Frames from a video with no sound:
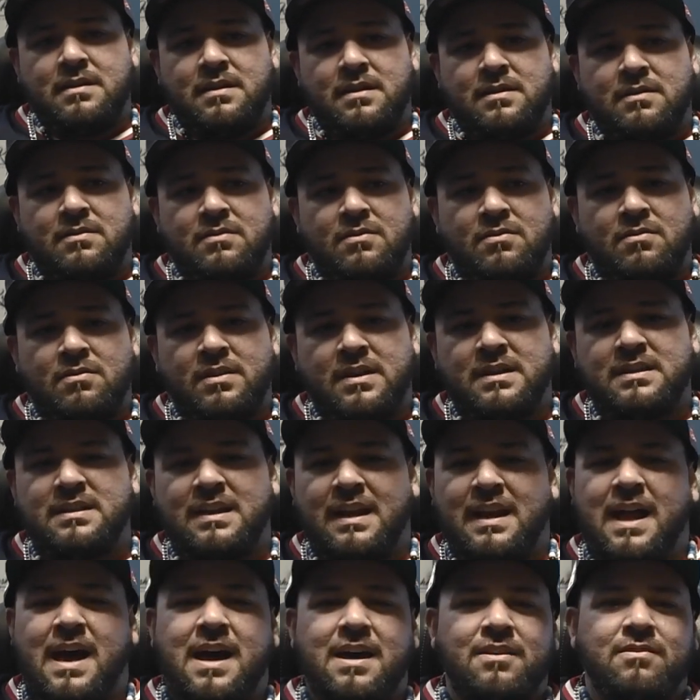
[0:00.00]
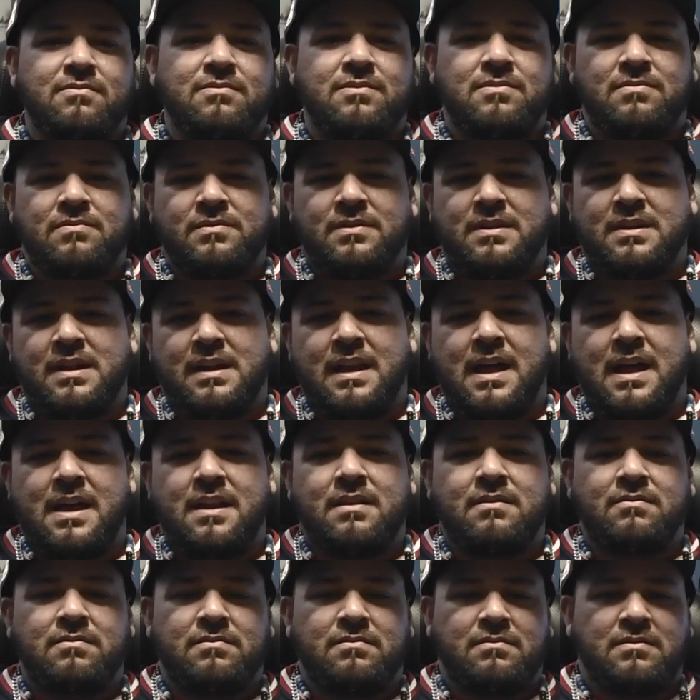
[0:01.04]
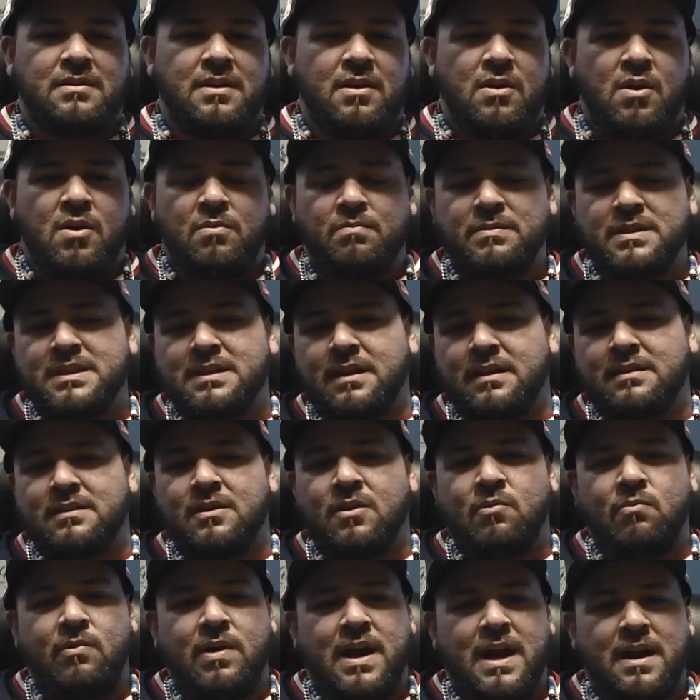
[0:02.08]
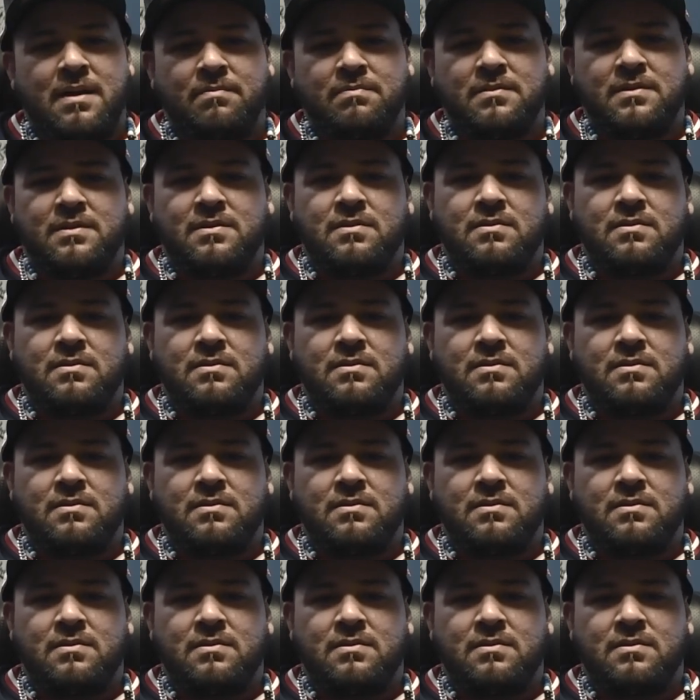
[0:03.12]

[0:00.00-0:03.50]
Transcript: There's a lot of them. A lot of the homies out there rap.